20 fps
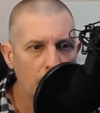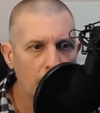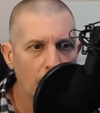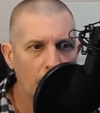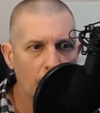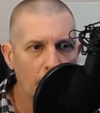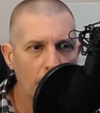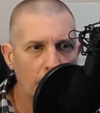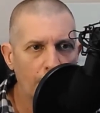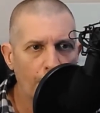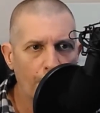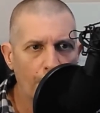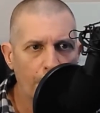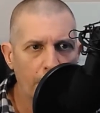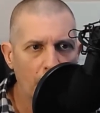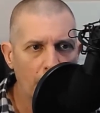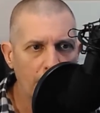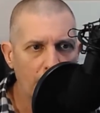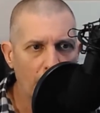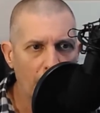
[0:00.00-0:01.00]

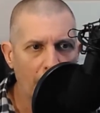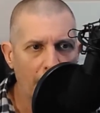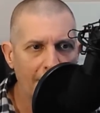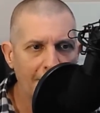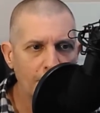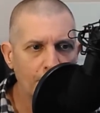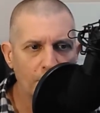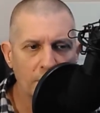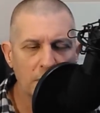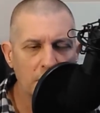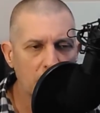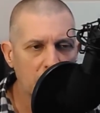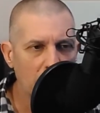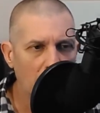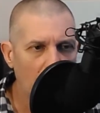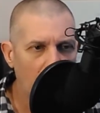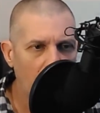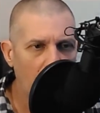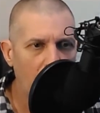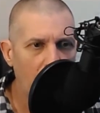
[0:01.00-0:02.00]
The last
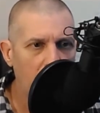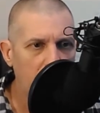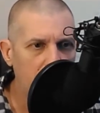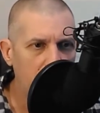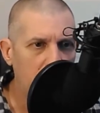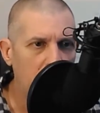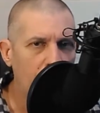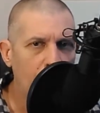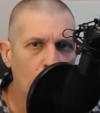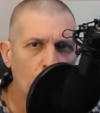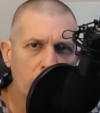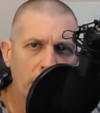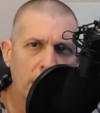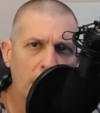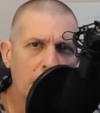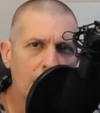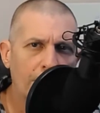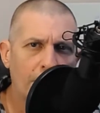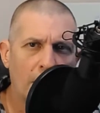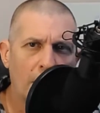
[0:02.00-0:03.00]
position I had, Chief
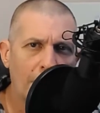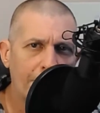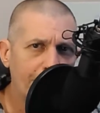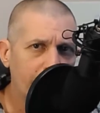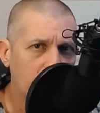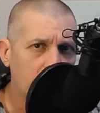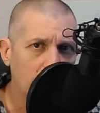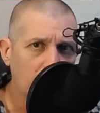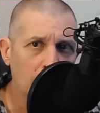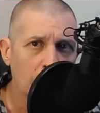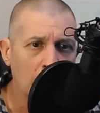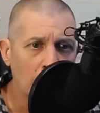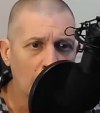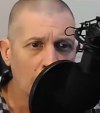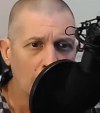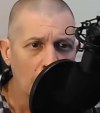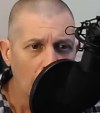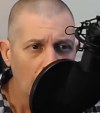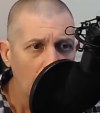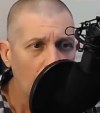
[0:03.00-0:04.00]
Creative Officer,
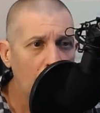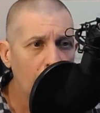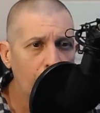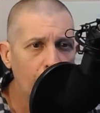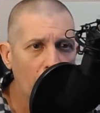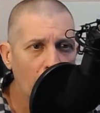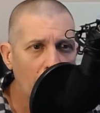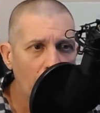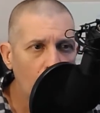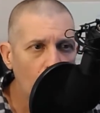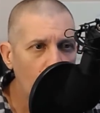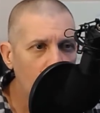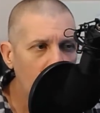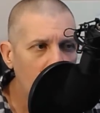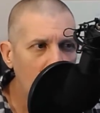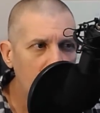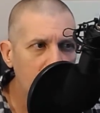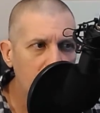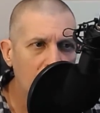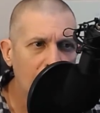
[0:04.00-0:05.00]

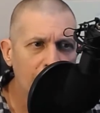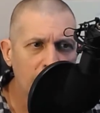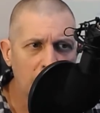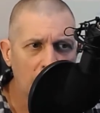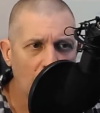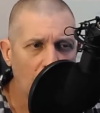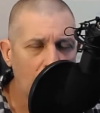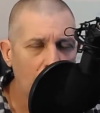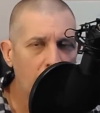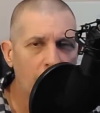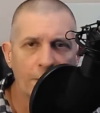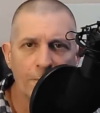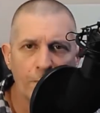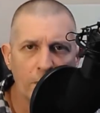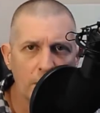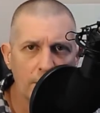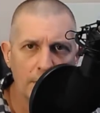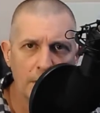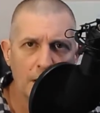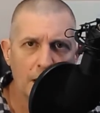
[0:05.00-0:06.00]
servicing
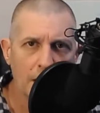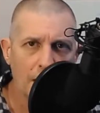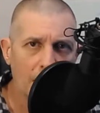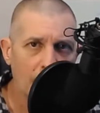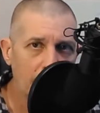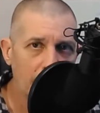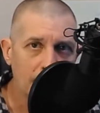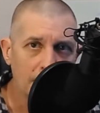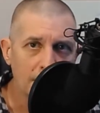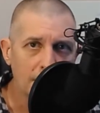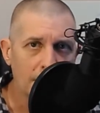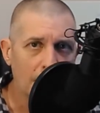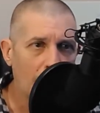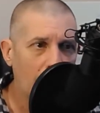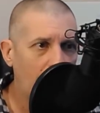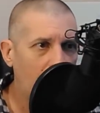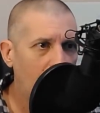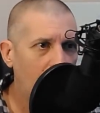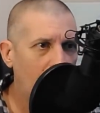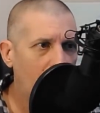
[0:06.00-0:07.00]
150 clients,
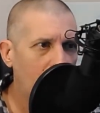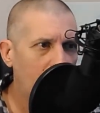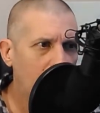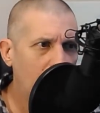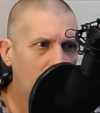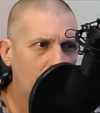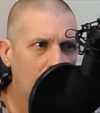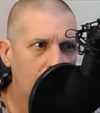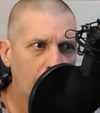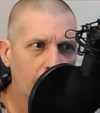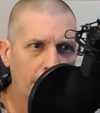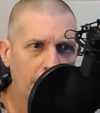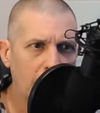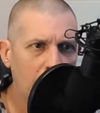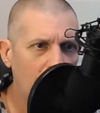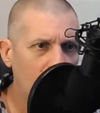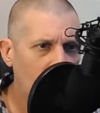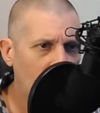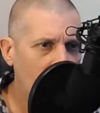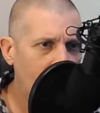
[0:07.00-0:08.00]

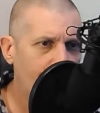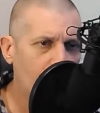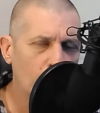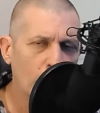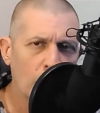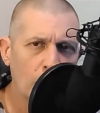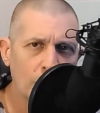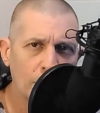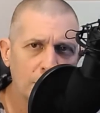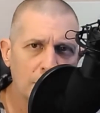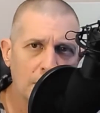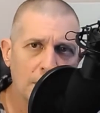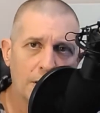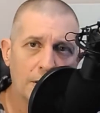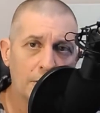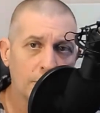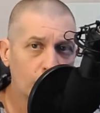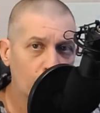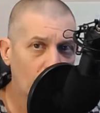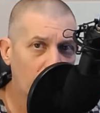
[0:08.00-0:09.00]
anything from
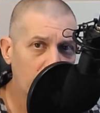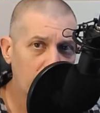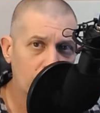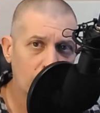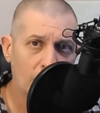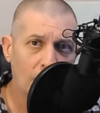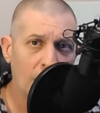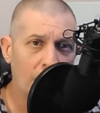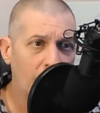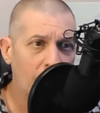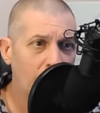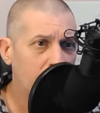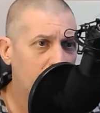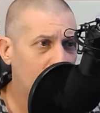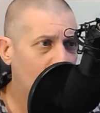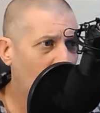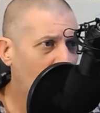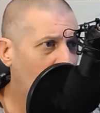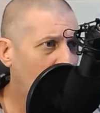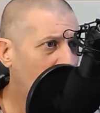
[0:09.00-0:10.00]
hotels,
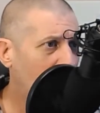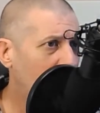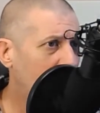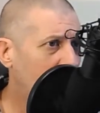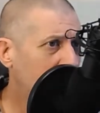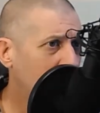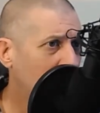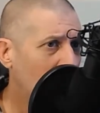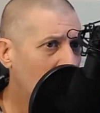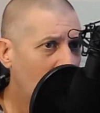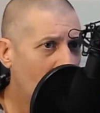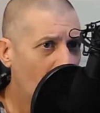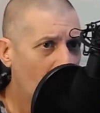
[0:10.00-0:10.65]
restaurants, bars,